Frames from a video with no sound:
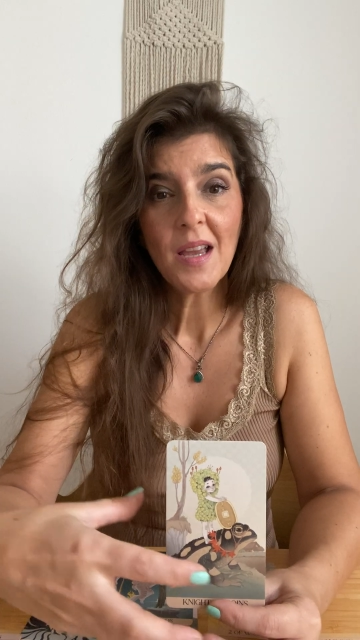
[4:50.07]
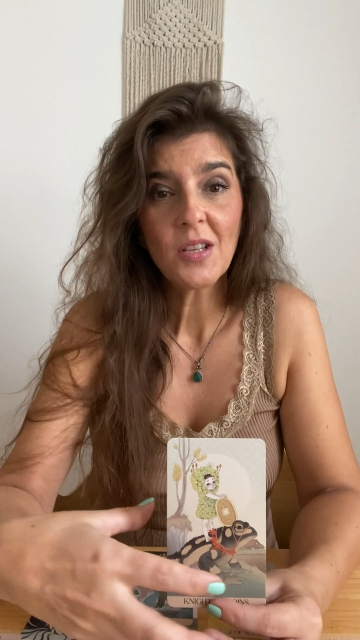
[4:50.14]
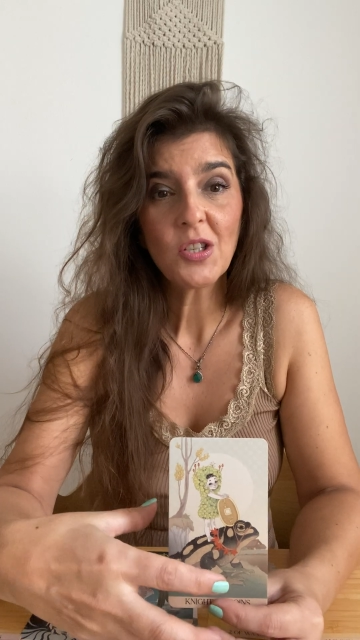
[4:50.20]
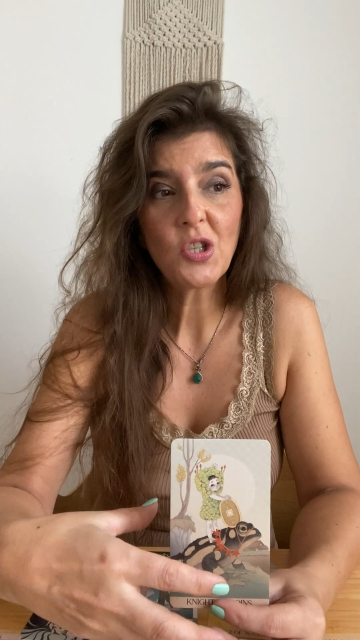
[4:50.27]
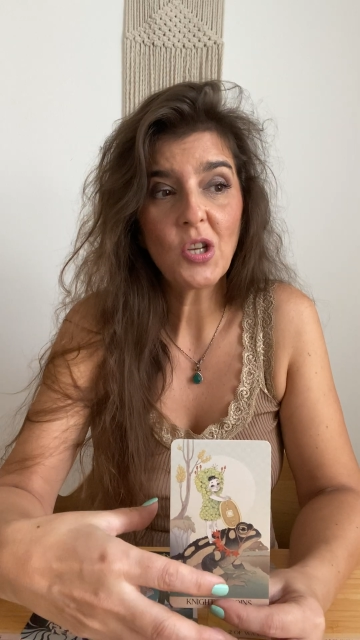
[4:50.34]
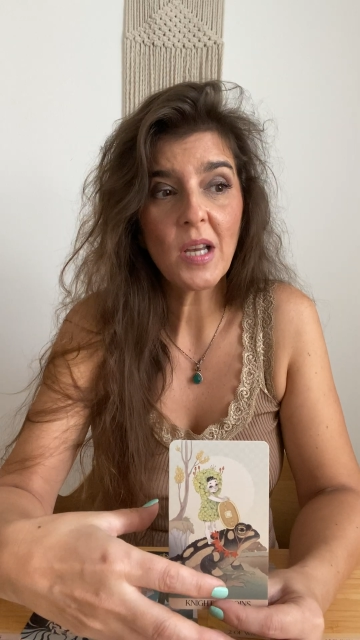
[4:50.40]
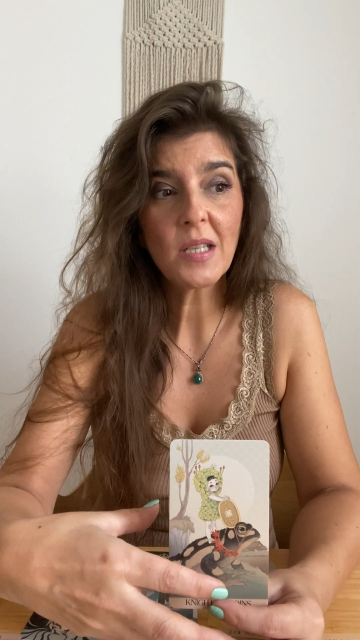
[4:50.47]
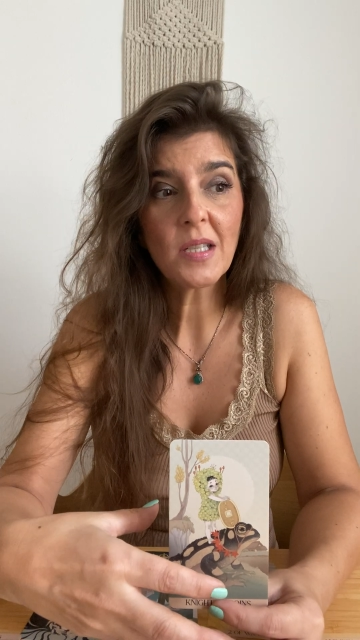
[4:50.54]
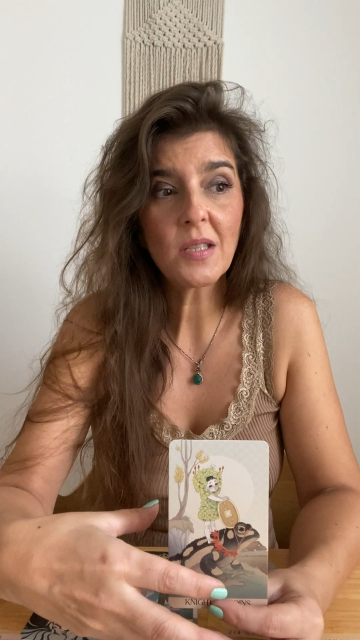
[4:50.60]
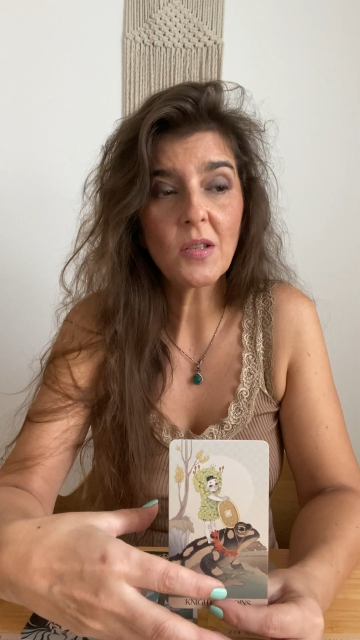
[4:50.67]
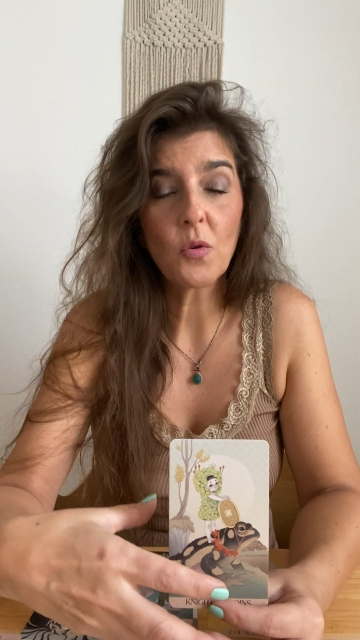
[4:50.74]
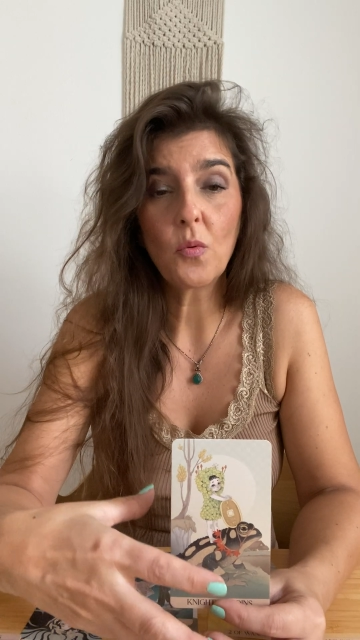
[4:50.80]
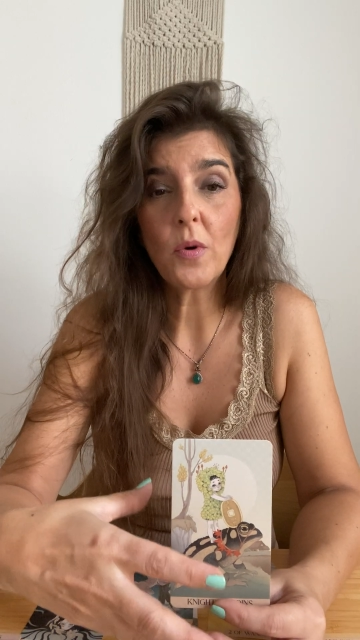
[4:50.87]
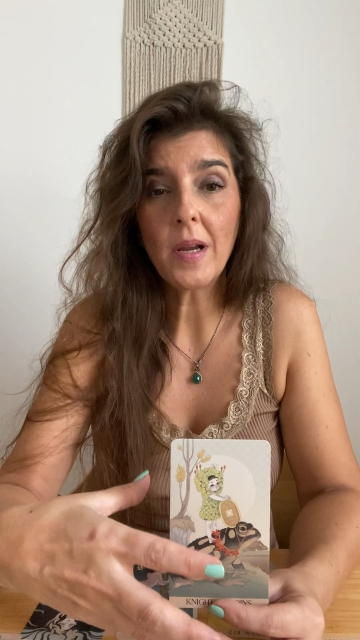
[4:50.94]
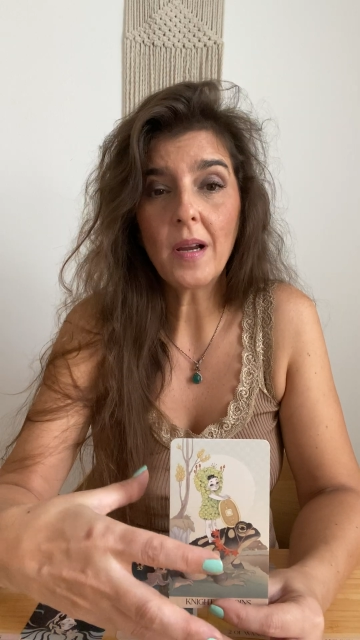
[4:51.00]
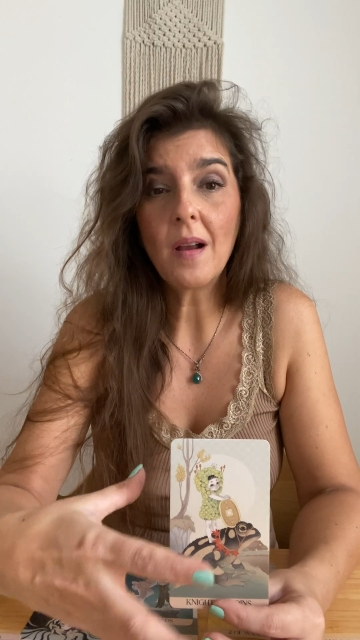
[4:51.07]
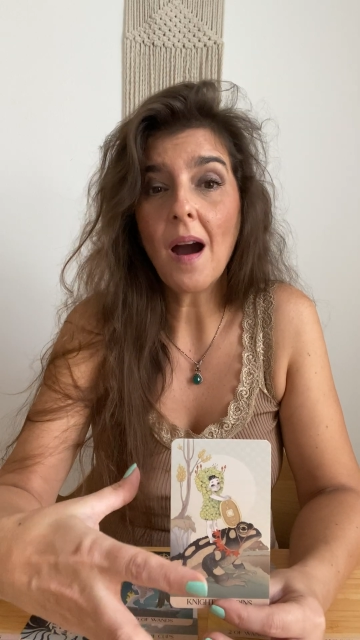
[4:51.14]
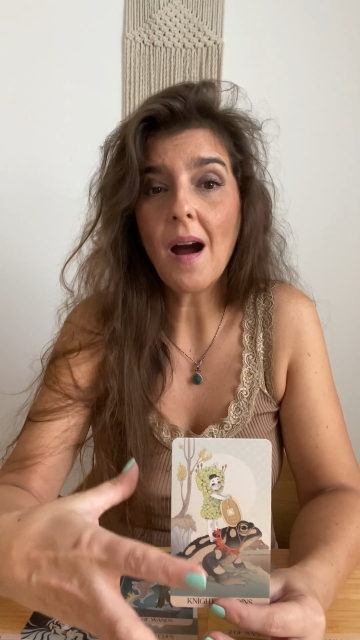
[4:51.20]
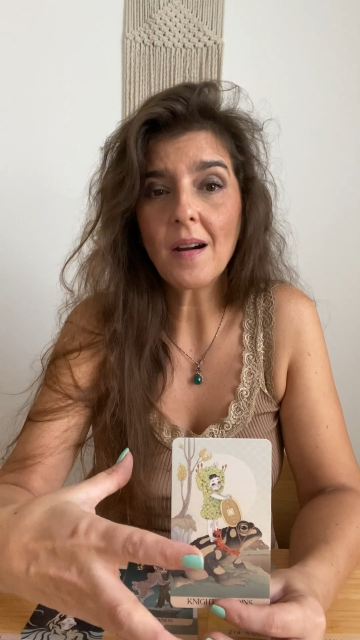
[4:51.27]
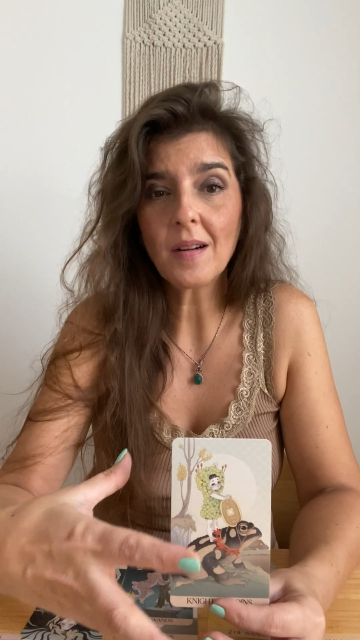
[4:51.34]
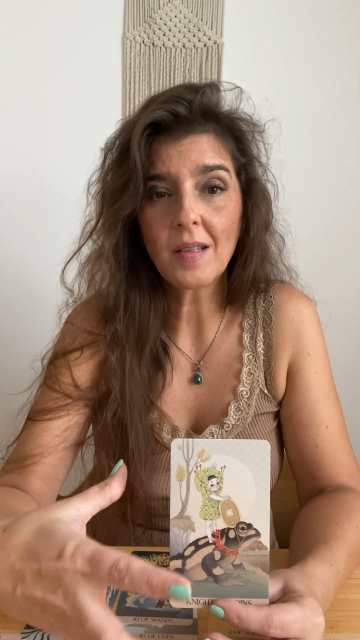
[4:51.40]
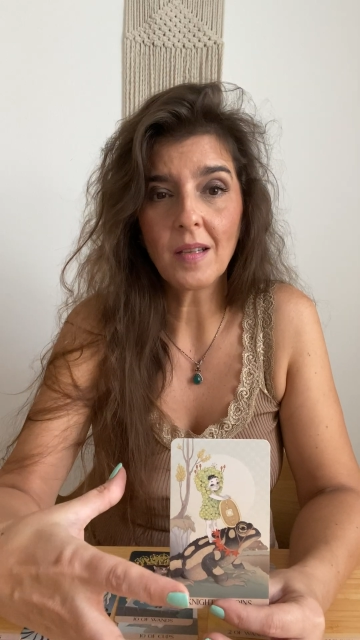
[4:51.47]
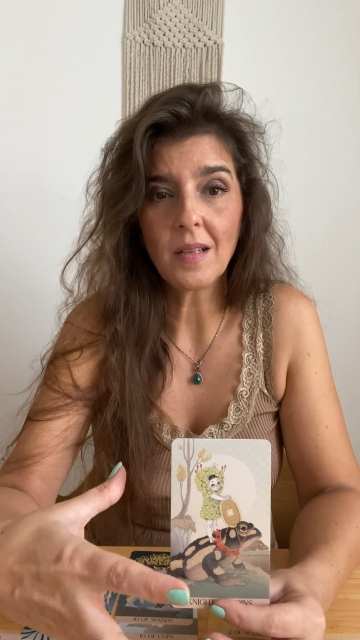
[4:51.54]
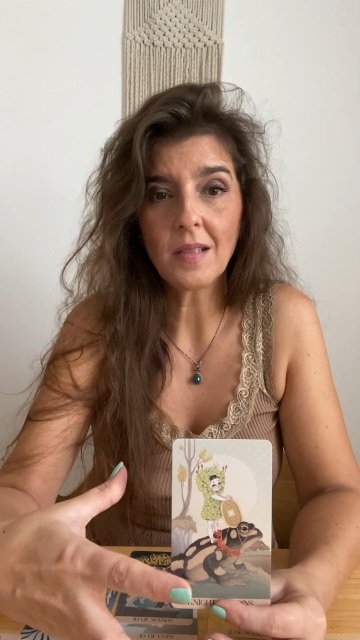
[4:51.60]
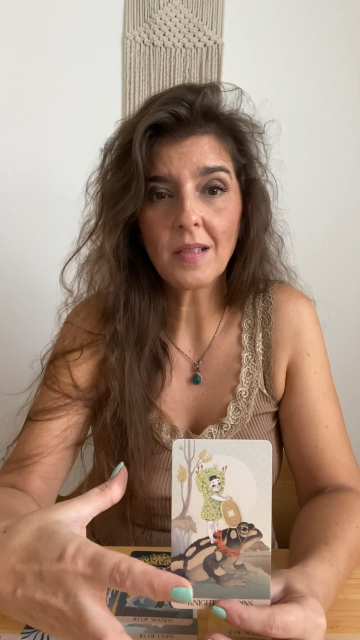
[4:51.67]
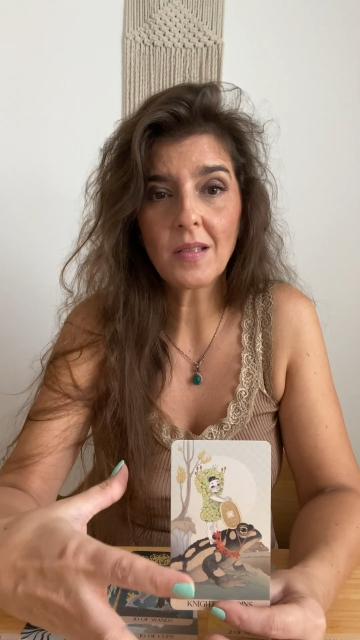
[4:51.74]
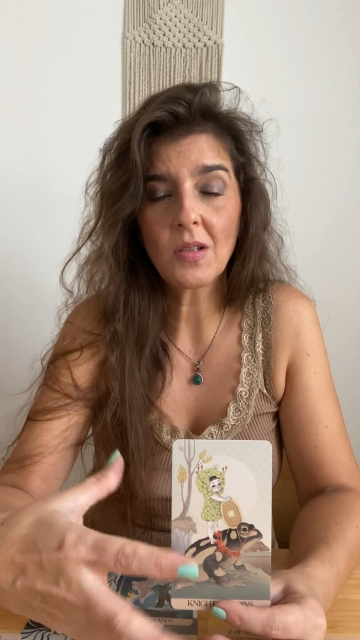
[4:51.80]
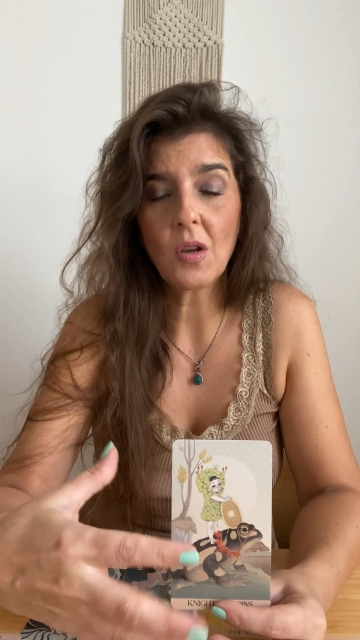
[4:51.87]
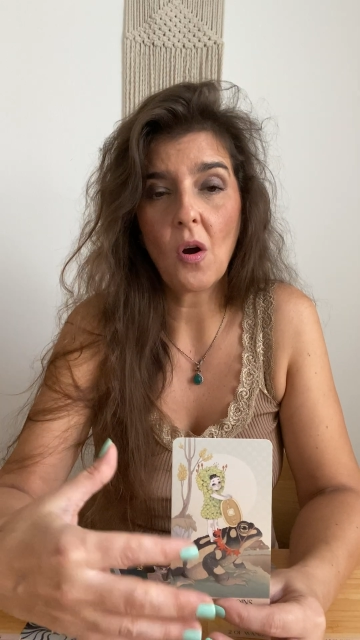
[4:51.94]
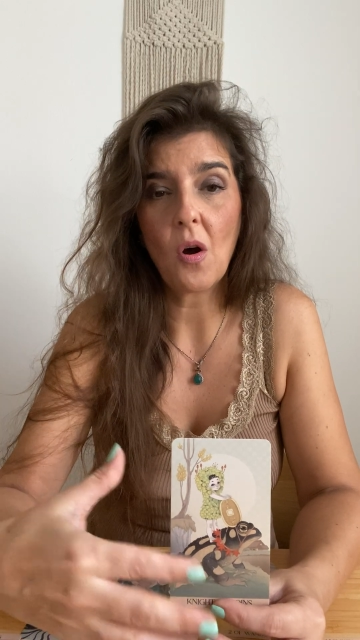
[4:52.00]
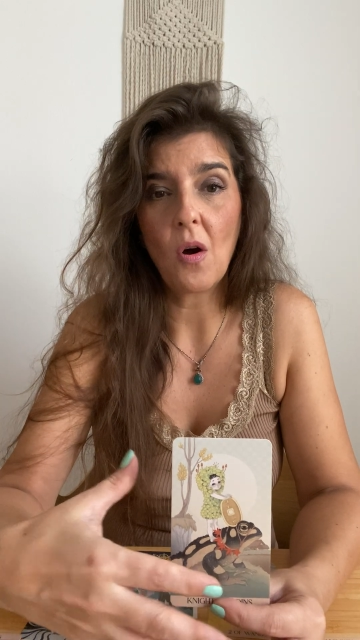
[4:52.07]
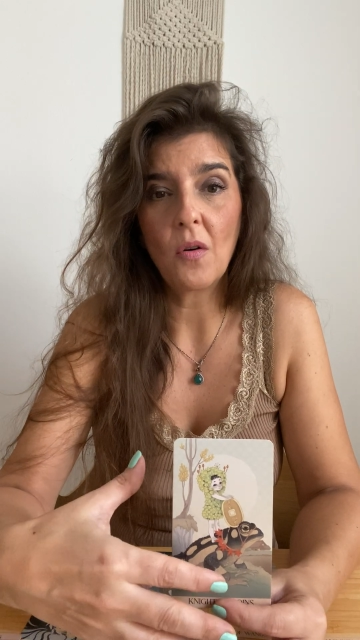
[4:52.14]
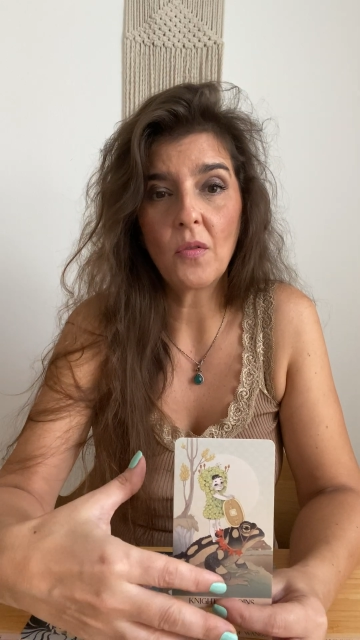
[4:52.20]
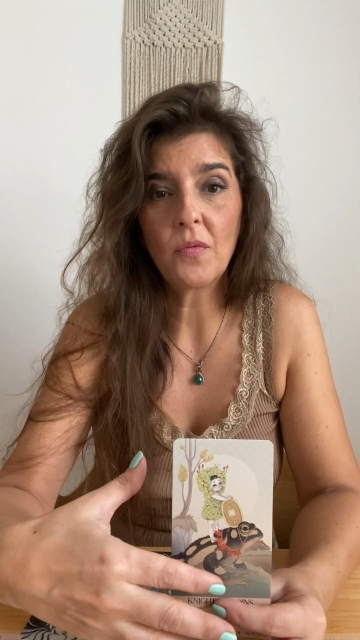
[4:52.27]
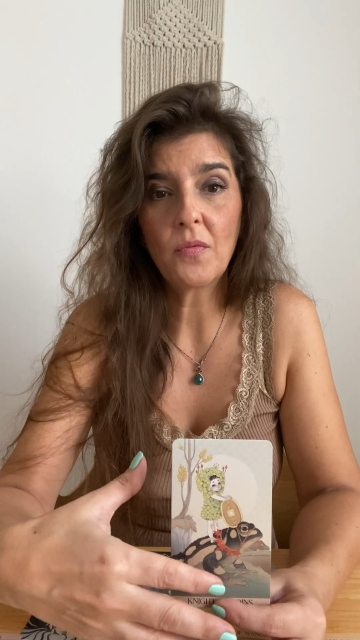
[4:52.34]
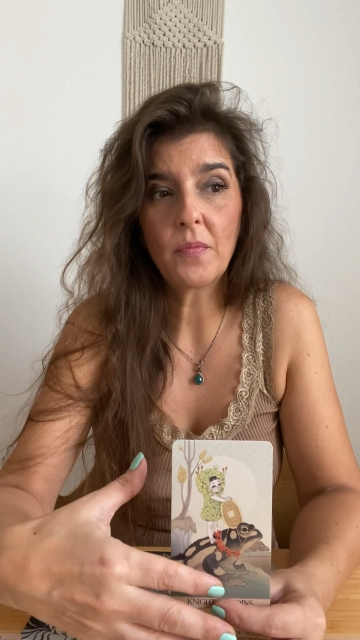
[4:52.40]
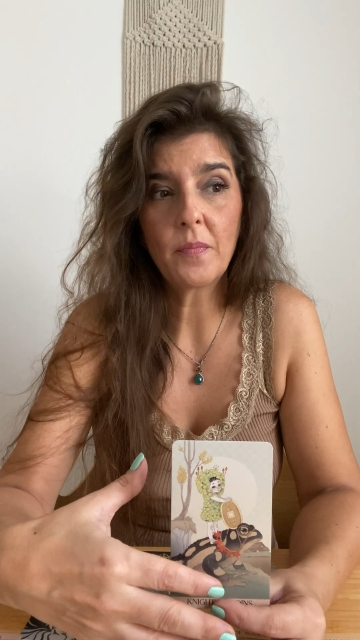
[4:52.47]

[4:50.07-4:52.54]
just regardless of